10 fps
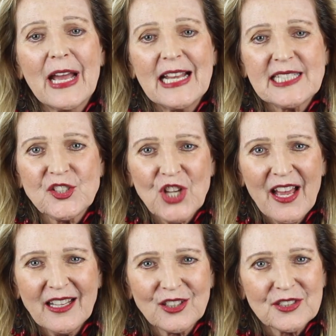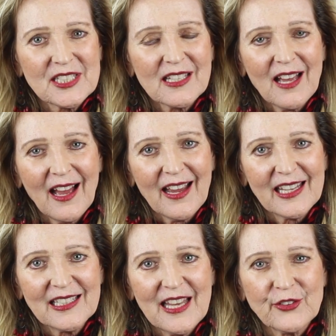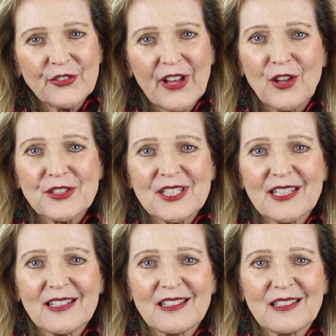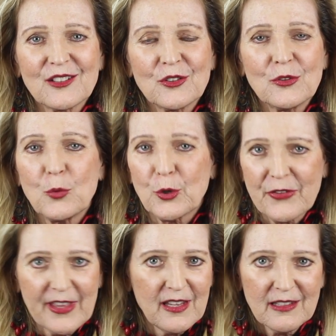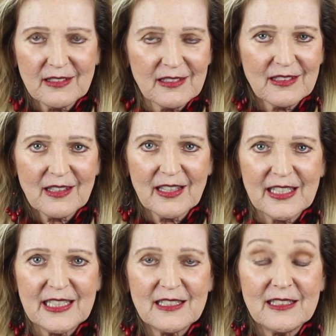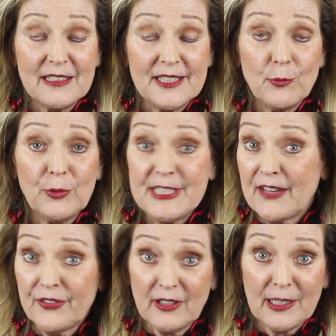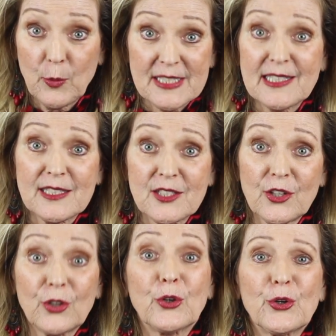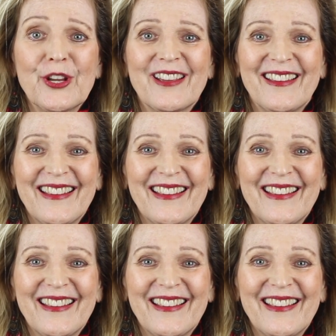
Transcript: As a child, I never felt worthy. I definitely wasn't heard.